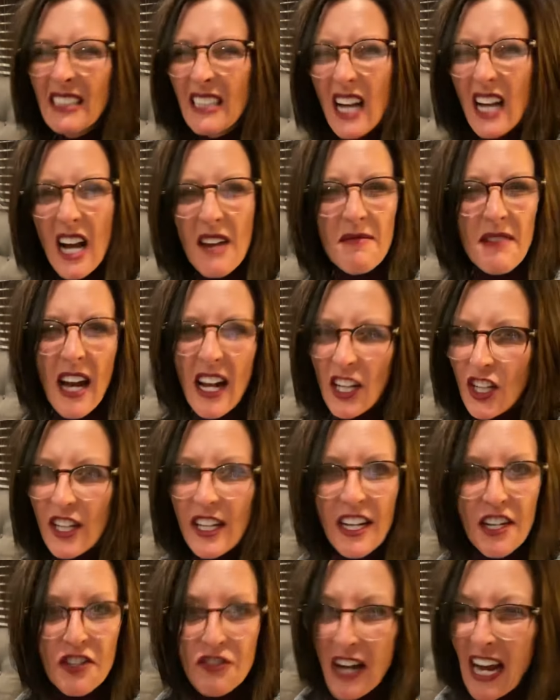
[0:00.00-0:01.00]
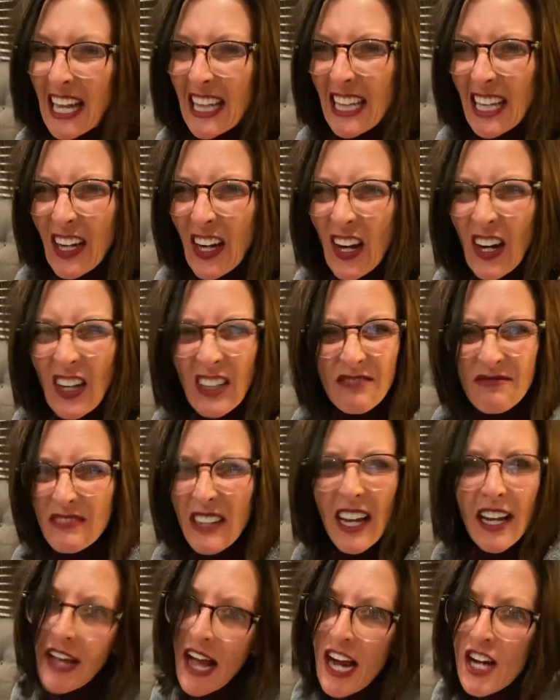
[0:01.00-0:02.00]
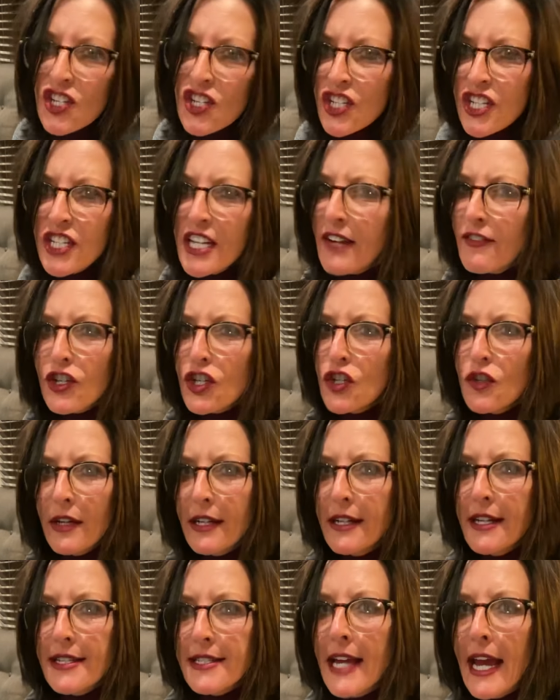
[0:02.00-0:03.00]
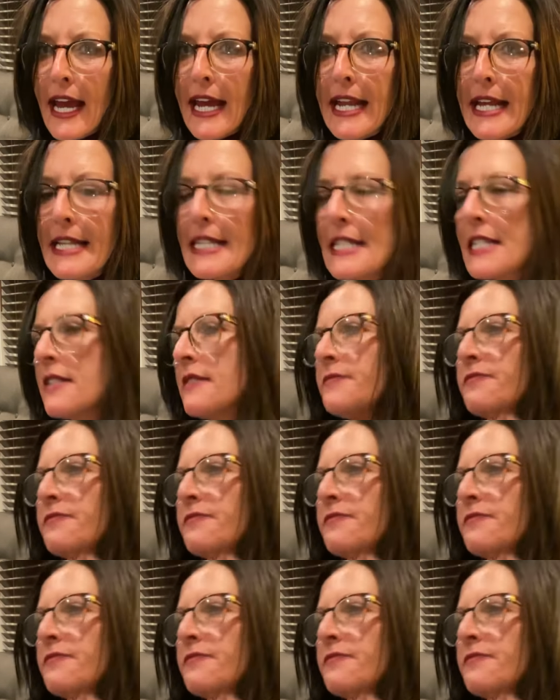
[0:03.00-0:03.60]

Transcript: I'm not good at drying the car. I actually never do it because I hate it.